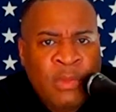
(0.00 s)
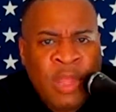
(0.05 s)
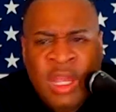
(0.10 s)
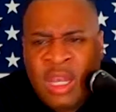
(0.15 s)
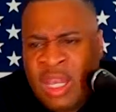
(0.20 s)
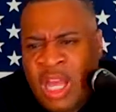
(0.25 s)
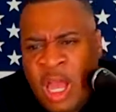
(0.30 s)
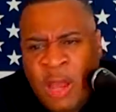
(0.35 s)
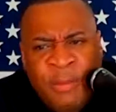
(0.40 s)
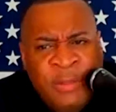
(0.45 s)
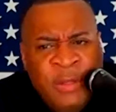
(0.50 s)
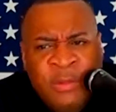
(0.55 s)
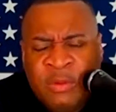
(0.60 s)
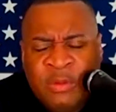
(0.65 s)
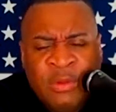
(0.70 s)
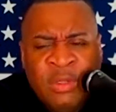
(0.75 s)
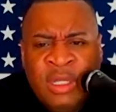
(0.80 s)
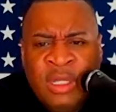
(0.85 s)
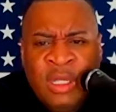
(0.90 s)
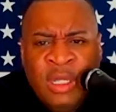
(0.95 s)
And a lot of
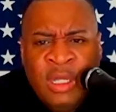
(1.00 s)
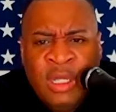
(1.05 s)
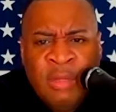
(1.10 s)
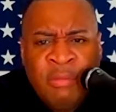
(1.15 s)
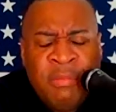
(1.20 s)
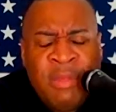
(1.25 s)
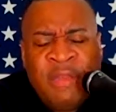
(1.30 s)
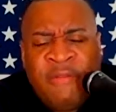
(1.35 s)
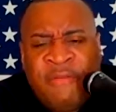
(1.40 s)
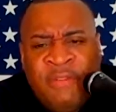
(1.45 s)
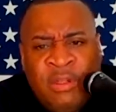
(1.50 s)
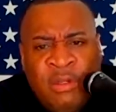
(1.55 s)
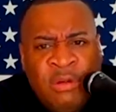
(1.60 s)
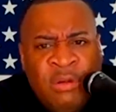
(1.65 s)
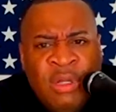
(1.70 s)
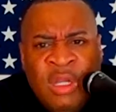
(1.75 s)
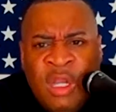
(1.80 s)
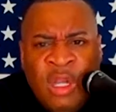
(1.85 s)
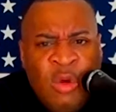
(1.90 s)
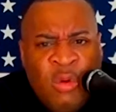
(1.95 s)
people may
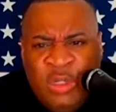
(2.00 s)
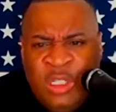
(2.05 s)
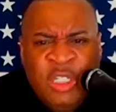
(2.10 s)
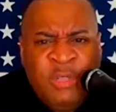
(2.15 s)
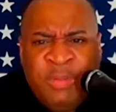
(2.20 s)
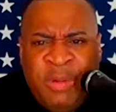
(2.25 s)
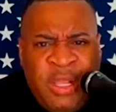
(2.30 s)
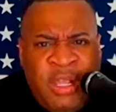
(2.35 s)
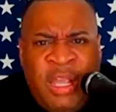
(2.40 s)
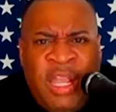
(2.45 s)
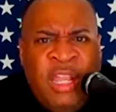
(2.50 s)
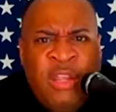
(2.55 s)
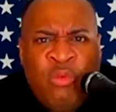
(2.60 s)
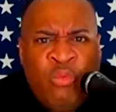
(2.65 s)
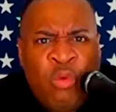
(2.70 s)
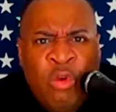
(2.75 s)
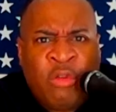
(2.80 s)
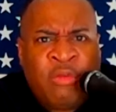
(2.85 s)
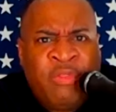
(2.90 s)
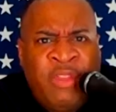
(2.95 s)
feel, well, this player ain't
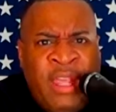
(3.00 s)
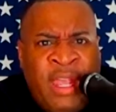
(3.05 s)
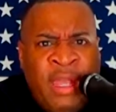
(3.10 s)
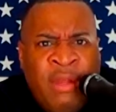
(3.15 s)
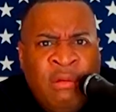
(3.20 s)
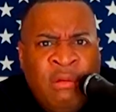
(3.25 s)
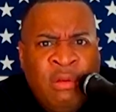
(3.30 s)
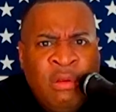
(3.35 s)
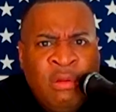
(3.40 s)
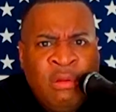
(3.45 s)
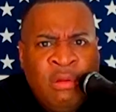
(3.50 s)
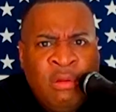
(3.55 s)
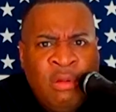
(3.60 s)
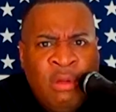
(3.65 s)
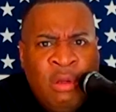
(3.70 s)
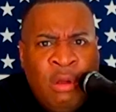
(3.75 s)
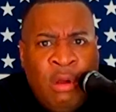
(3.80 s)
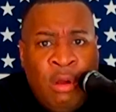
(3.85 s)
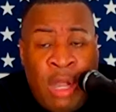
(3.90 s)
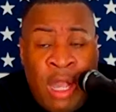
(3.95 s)
worth that.
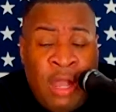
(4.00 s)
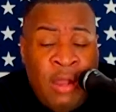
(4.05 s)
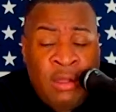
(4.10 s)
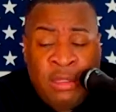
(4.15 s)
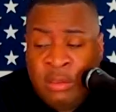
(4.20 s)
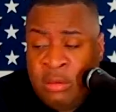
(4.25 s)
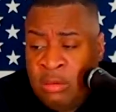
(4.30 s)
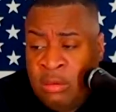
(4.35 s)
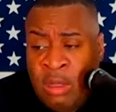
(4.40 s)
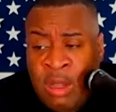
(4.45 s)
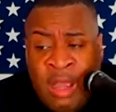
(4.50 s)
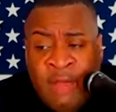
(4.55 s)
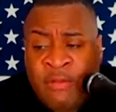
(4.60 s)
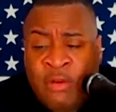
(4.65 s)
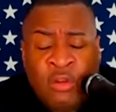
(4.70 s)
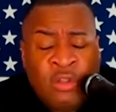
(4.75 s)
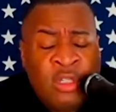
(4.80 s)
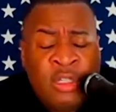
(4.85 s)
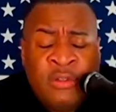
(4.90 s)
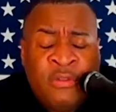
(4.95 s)
I've
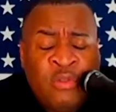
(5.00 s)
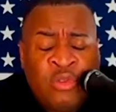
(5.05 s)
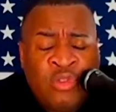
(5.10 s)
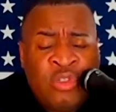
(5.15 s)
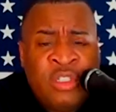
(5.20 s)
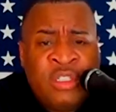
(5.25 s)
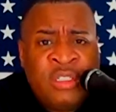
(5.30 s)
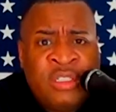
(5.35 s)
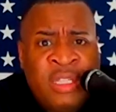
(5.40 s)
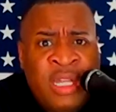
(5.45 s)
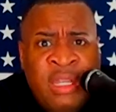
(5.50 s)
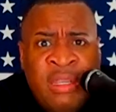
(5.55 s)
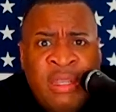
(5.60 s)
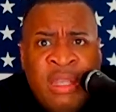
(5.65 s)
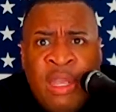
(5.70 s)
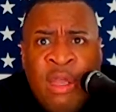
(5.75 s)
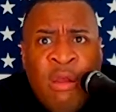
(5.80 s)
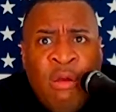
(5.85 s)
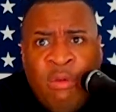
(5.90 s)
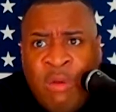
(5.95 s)
heard individuals say,
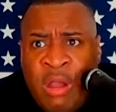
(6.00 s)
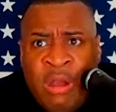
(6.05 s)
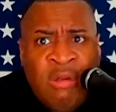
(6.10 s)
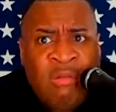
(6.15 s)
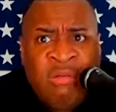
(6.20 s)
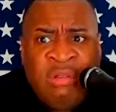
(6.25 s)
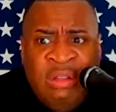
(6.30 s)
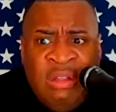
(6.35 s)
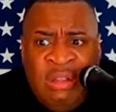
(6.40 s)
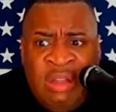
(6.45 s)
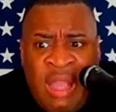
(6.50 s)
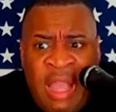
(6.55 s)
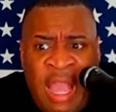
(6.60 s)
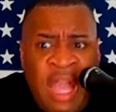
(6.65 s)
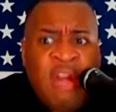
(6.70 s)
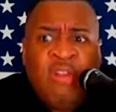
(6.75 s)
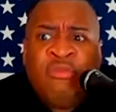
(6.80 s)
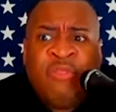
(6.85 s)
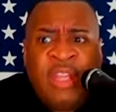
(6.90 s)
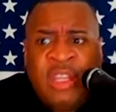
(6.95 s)
well,
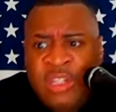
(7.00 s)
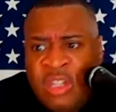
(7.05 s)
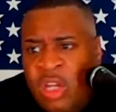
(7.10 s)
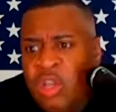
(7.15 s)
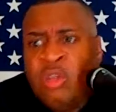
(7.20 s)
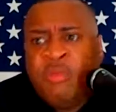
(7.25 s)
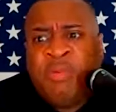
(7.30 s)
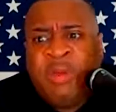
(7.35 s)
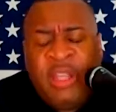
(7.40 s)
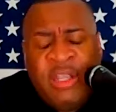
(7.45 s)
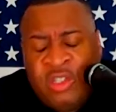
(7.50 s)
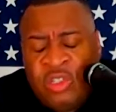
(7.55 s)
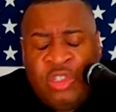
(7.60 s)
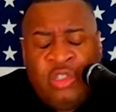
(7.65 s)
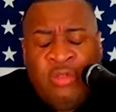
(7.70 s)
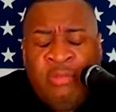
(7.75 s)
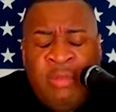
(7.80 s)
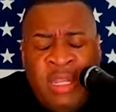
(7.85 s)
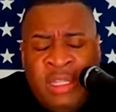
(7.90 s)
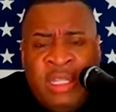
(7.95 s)
I don't think none of the players
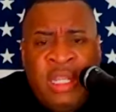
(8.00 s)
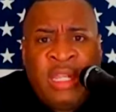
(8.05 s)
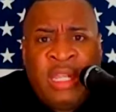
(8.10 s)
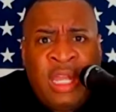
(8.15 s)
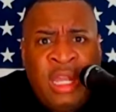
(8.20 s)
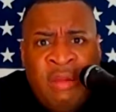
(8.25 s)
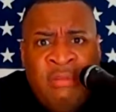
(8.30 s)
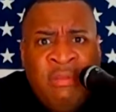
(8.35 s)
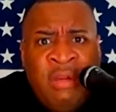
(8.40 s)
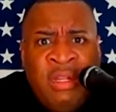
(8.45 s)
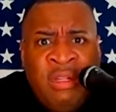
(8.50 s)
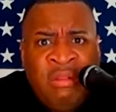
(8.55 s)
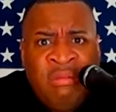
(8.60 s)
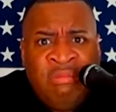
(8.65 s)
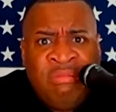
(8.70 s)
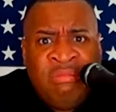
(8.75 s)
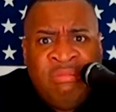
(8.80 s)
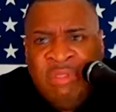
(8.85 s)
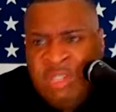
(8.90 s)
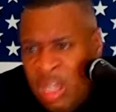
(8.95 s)
should make that kind of money.
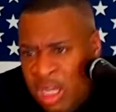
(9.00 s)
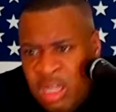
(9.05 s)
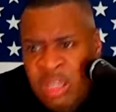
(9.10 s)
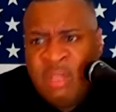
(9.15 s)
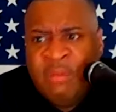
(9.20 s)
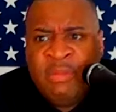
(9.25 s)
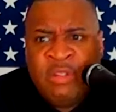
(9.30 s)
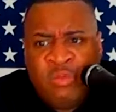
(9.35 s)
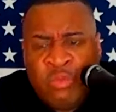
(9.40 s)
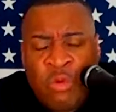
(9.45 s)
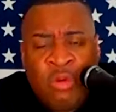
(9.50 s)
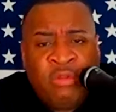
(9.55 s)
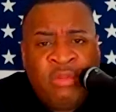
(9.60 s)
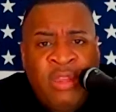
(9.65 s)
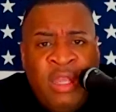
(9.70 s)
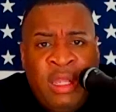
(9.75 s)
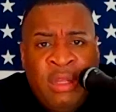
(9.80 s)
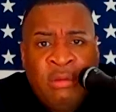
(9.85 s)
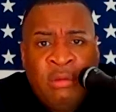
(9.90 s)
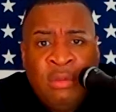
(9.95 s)
None of them is worth
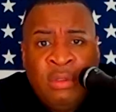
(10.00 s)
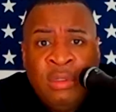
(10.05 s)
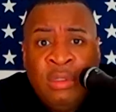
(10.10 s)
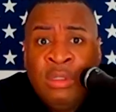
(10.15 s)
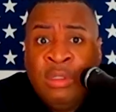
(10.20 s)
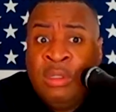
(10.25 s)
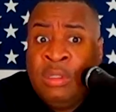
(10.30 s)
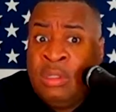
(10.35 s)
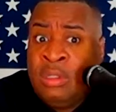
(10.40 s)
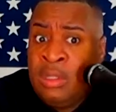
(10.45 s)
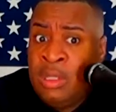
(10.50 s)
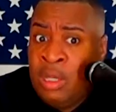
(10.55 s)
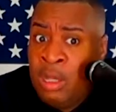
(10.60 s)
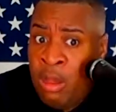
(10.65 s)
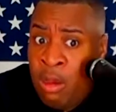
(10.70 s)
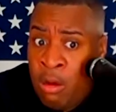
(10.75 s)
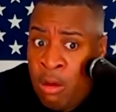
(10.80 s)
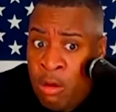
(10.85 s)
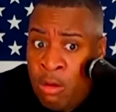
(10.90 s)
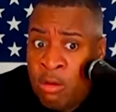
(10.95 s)
that.
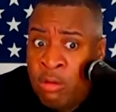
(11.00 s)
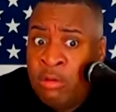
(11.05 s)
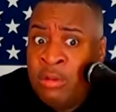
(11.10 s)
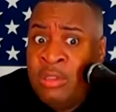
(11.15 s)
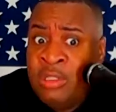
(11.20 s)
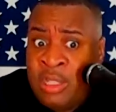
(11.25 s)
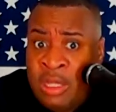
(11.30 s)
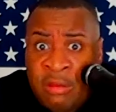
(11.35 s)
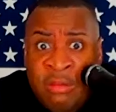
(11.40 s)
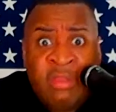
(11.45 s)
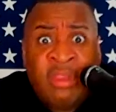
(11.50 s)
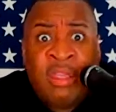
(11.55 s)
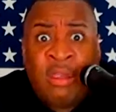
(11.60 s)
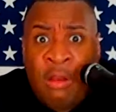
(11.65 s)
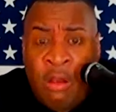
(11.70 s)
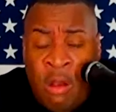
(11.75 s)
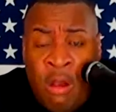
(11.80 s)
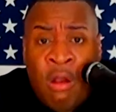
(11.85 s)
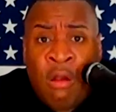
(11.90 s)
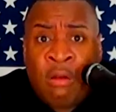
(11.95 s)
No, yes, they
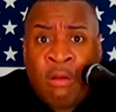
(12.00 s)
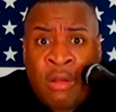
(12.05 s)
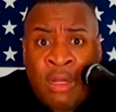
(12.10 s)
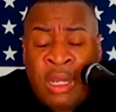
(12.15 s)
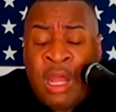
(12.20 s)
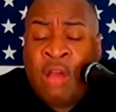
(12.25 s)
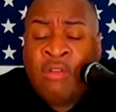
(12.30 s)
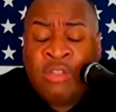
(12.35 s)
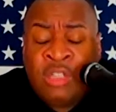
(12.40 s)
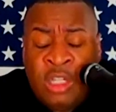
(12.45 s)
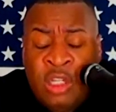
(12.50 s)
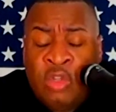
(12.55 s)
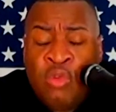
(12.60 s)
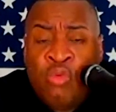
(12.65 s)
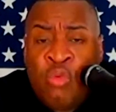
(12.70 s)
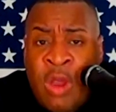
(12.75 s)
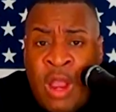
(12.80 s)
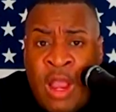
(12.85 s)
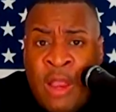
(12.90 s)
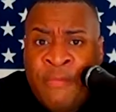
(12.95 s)
are. And I'll tell you
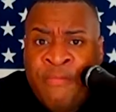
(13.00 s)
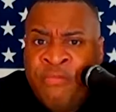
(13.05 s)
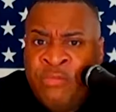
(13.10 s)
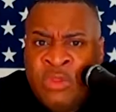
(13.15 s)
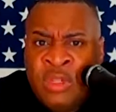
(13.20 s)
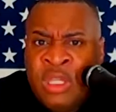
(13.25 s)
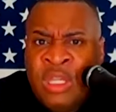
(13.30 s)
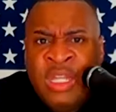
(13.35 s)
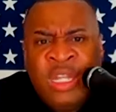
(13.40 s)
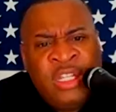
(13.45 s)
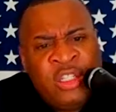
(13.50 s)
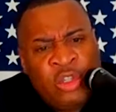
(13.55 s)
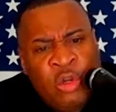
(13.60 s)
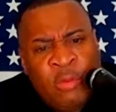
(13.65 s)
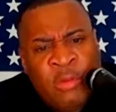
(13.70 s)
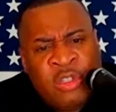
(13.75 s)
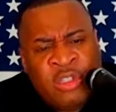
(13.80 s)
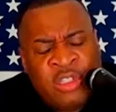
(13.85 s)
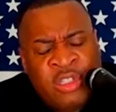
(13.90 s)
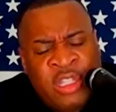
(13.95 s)
why. It ain't so
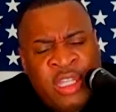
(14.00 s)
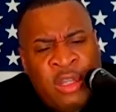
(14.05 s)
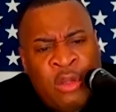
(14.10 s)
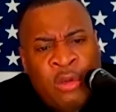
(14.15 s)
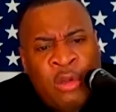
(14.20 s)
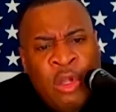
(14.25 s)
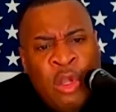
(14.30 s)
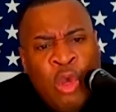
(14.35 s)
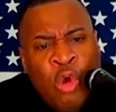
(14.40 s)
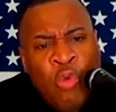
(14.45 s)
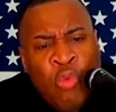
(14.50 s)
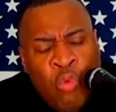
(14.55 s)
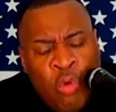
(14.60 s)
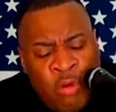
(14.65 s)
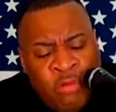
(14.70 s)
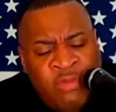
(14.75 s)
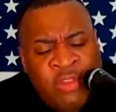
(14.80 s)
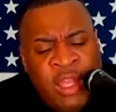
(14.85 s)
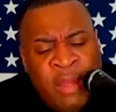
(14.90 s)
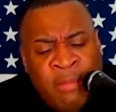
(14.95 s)
much that they're
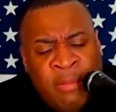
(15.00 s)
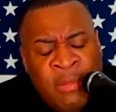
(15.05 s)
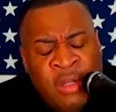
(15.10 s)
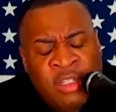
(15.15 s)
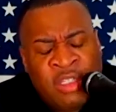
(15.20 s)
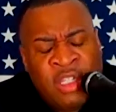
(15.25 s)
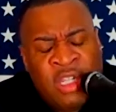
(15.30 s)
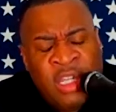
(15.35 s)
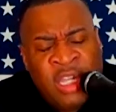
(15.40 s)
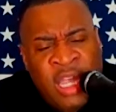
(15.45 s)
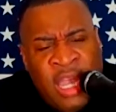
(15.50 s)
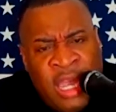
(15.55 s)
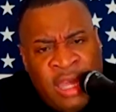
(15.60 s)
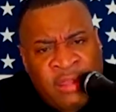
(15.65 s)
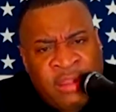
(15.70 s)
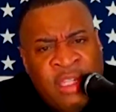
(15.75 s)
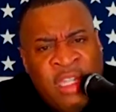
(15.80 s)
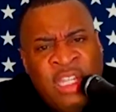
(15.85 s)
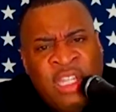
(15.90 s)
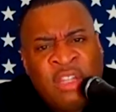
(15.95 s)
worth that much
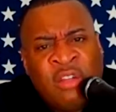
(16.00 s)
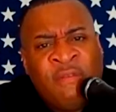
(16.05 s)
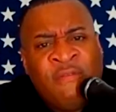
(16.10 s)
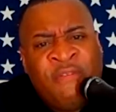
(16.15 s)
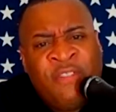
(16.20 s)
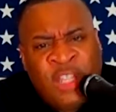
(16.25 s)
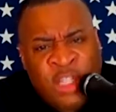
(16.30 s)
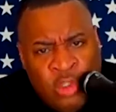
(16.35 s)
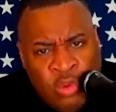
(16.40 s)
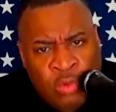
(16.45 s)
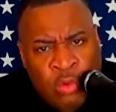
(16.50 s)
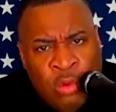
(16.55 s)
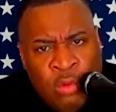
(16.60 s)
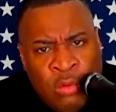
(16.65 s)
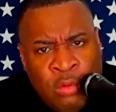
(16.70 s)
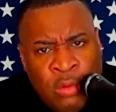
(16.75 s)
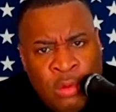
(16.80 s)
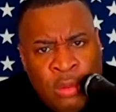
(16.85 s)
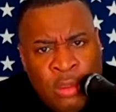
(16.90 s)
as an individual.